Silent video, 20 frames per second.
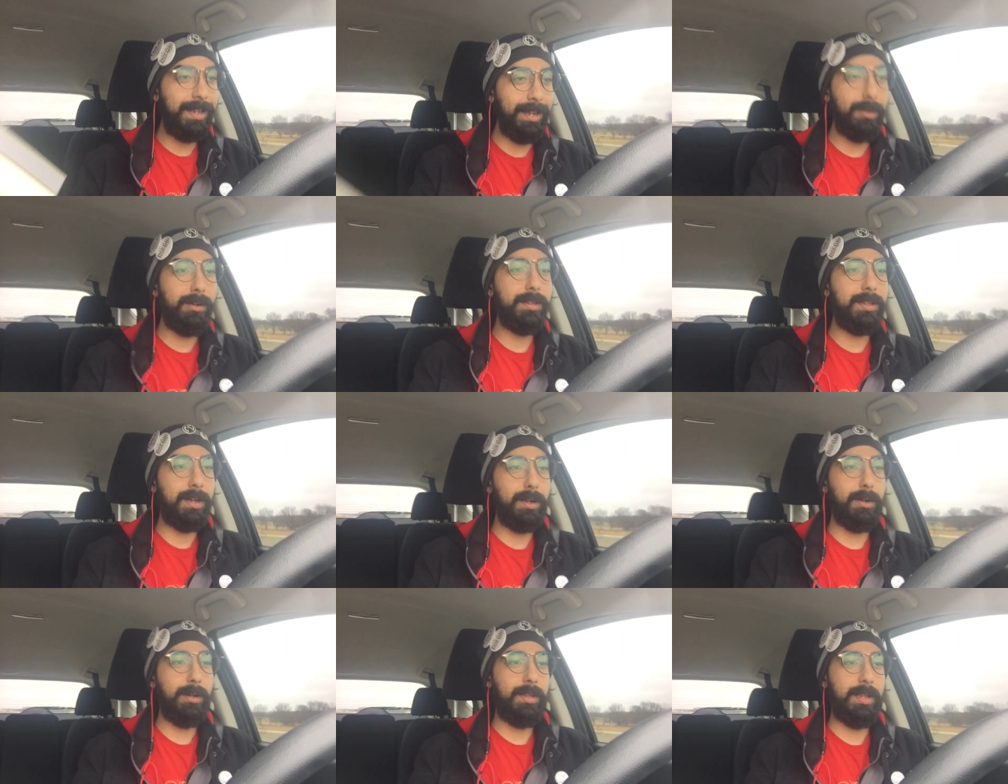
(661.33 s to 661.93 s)

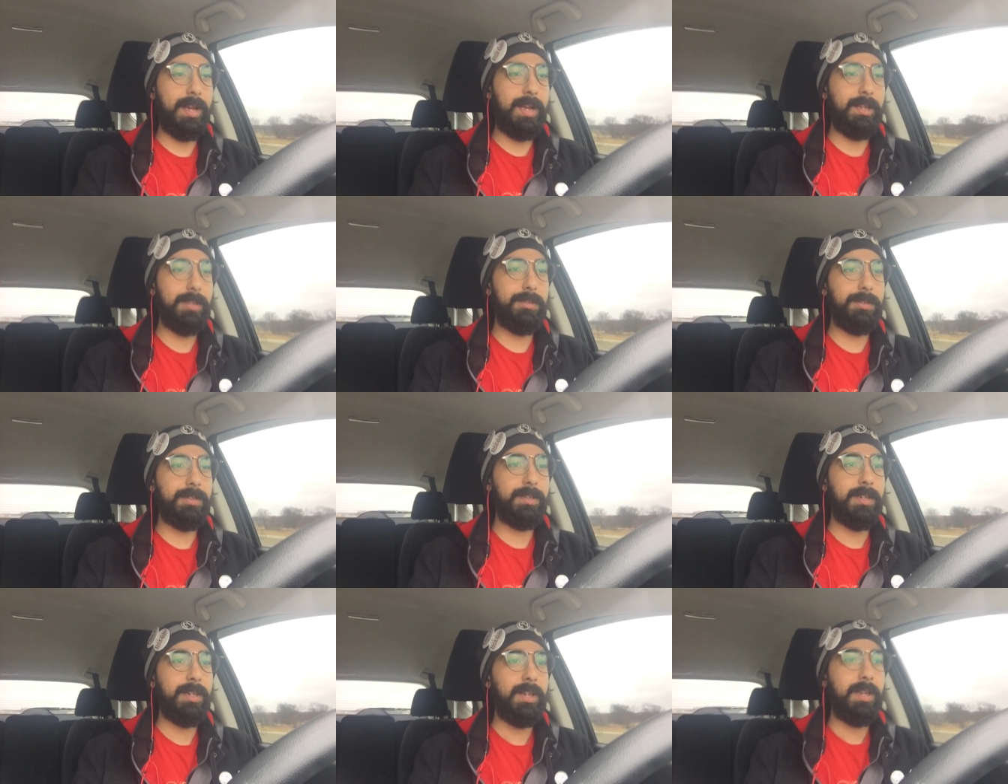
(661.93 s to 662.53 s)

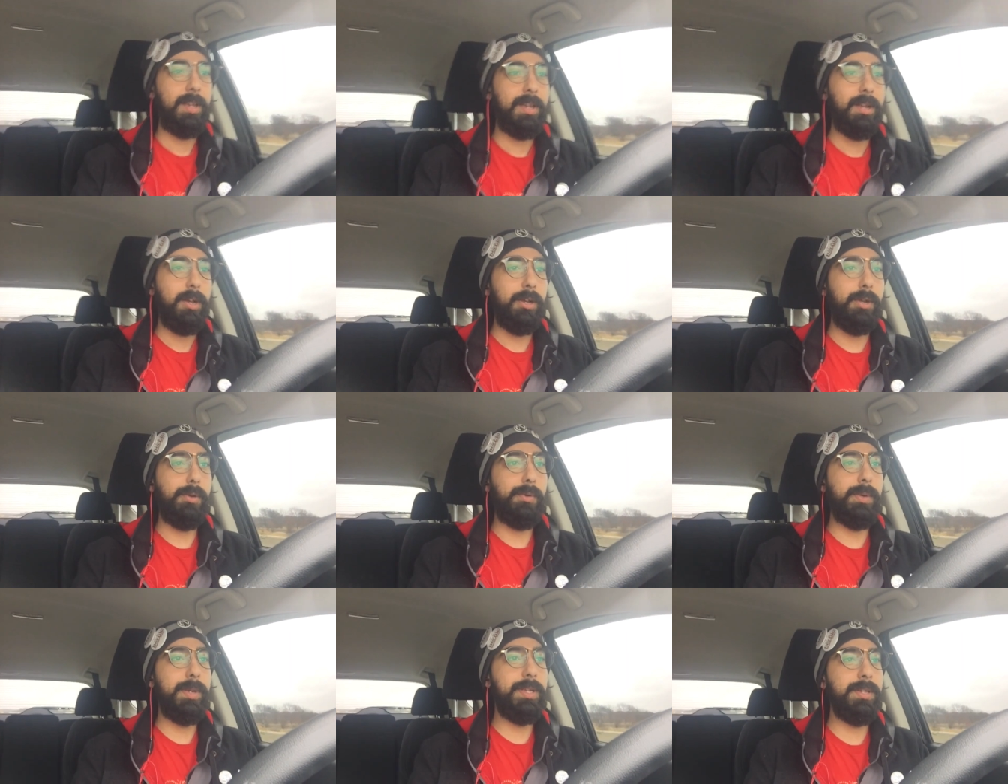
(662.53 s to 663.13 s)
Giridharadas,
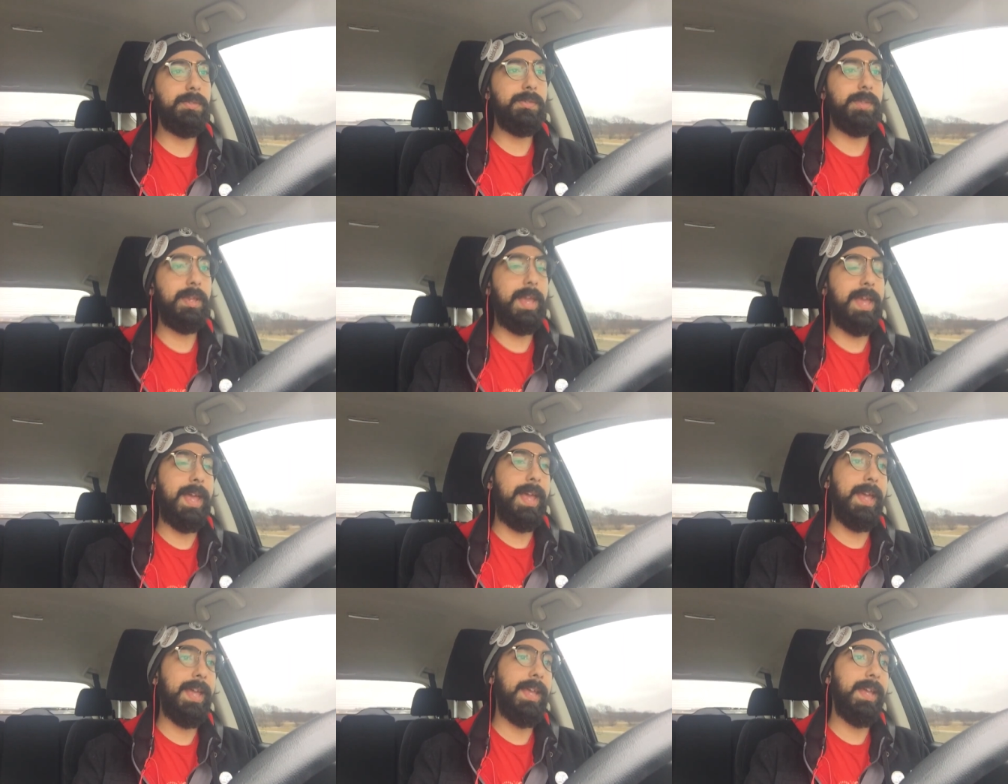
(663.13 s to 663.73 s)
who is
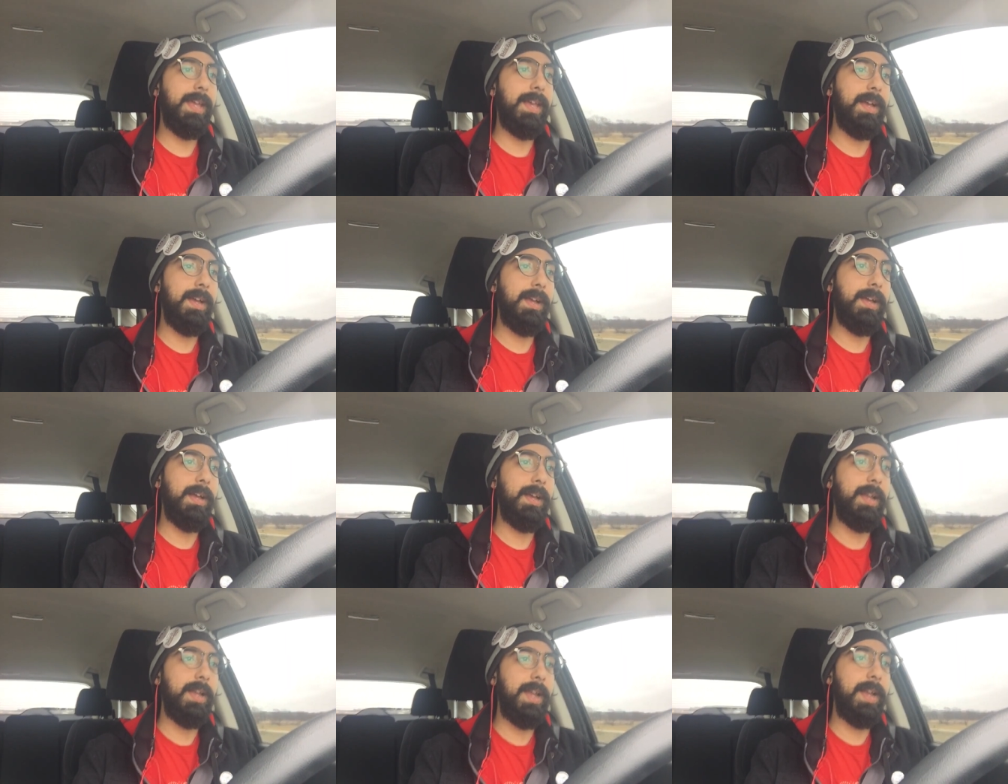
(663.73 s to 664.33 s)
an
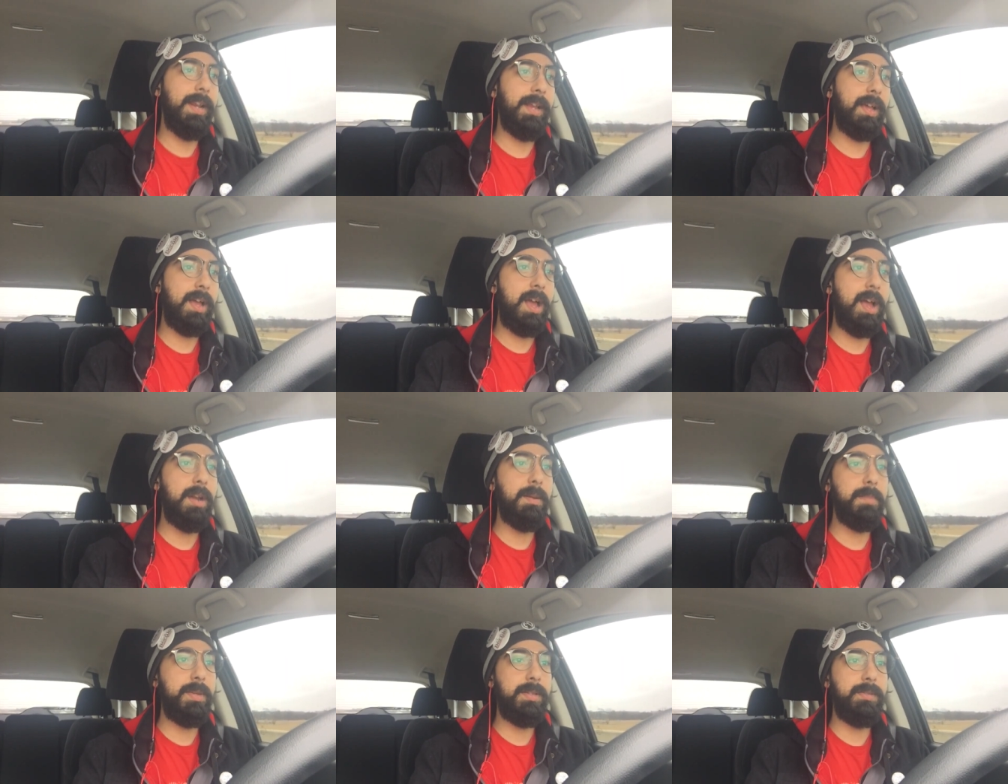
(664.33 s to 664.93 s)

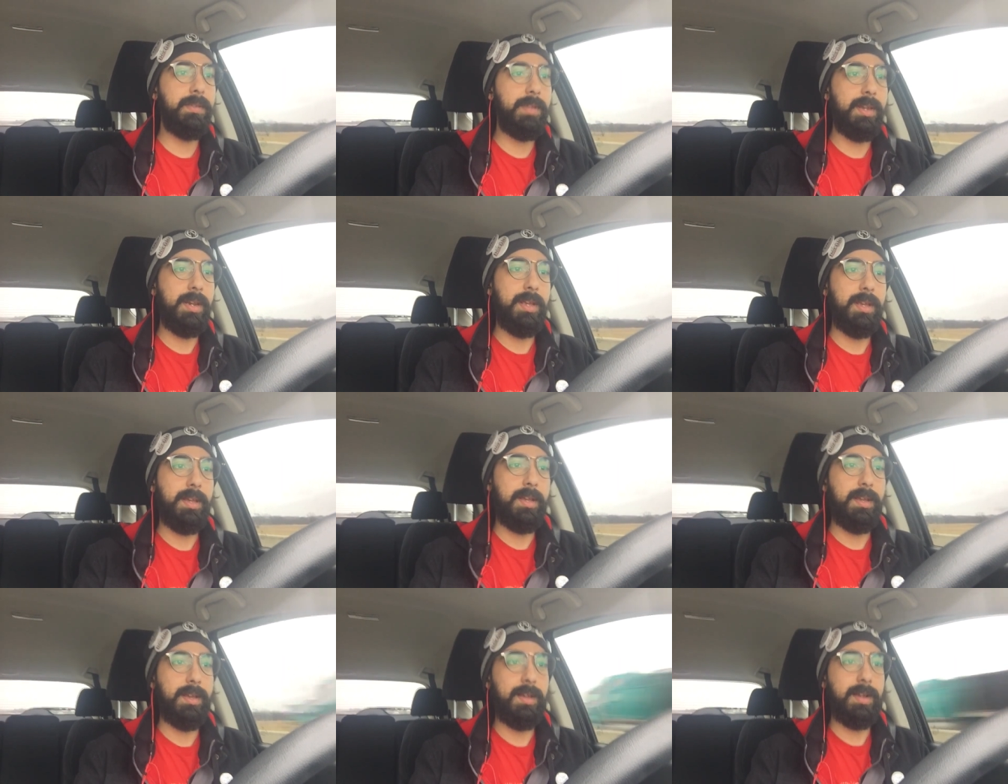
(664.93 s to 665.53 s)
economist, and
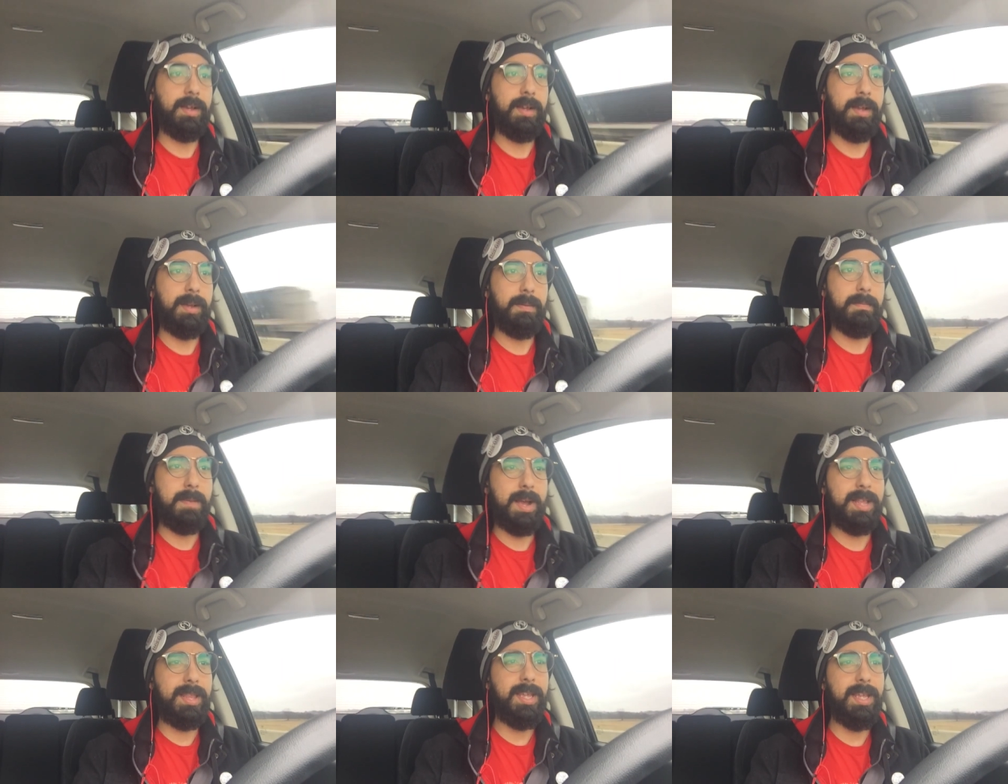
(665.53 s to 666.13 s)

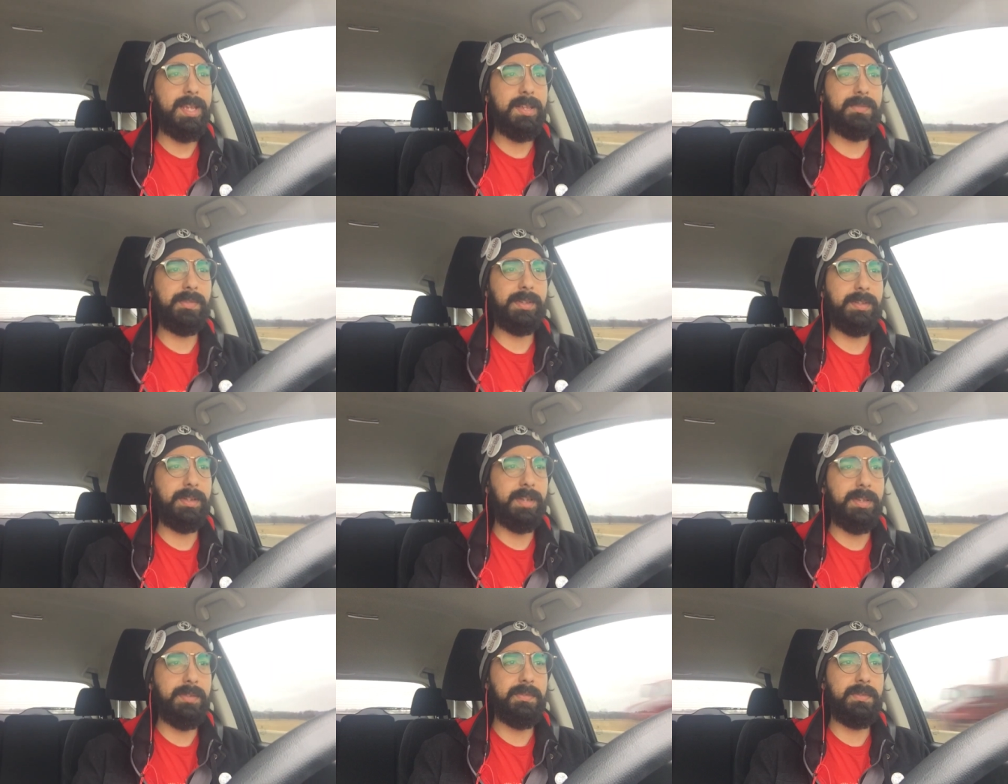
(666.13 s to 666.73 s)
I think he's
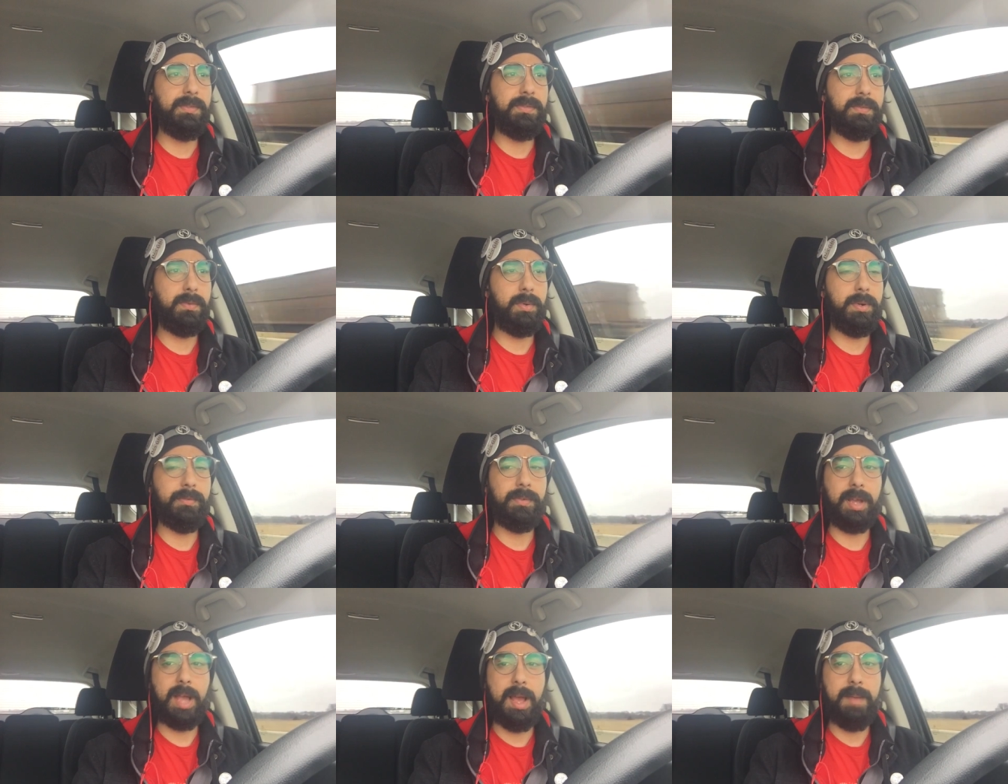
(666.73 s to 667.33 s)
just
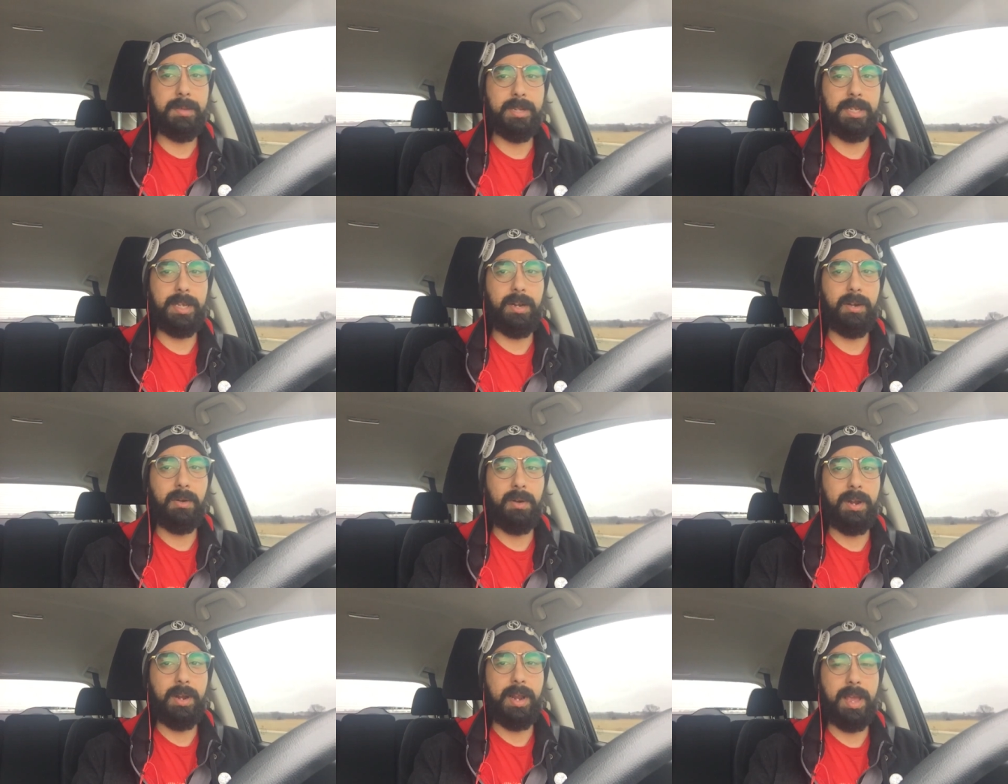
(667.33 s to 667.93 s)
sort of a
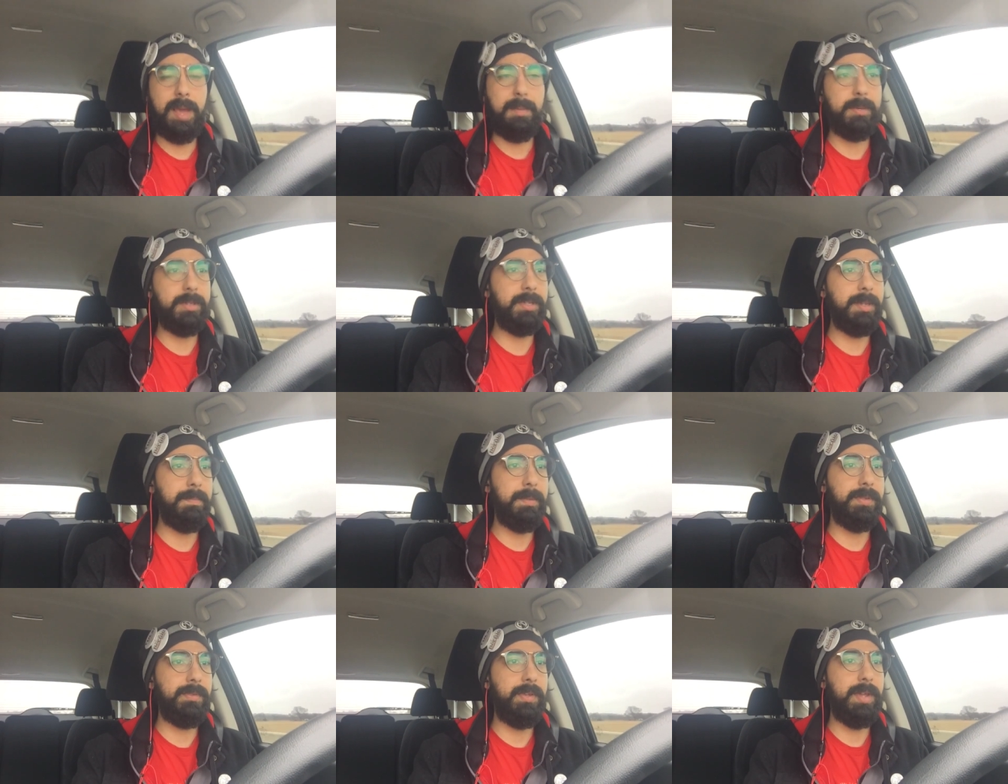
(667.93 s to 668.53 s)
commentator on
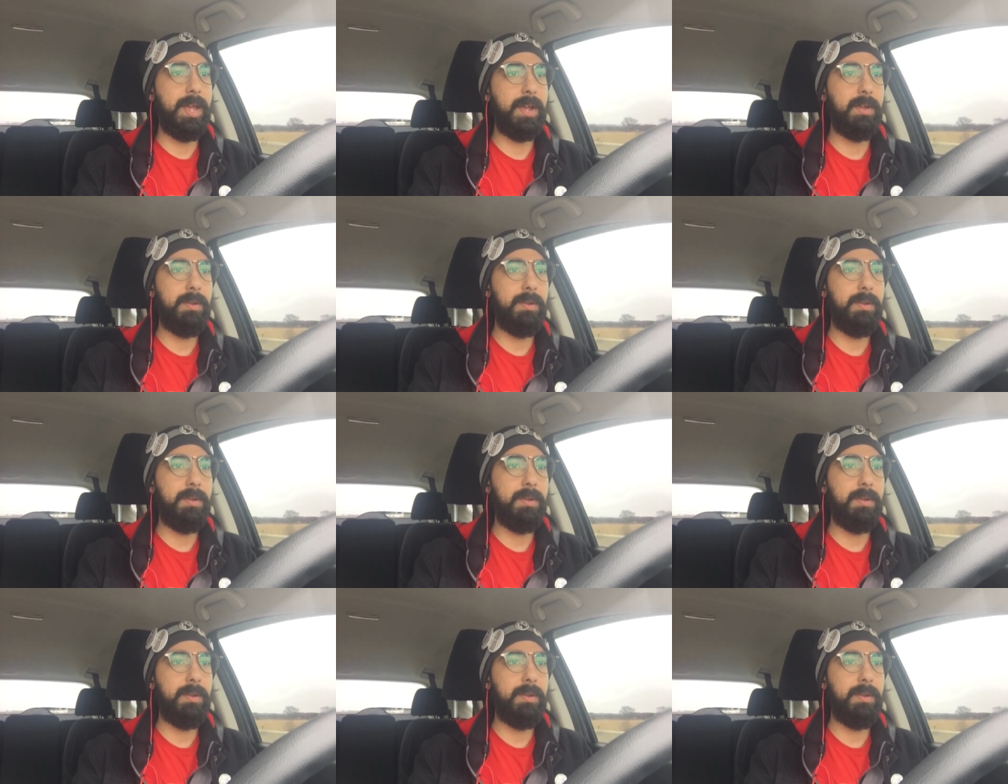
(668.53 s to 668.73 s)
MSNBC.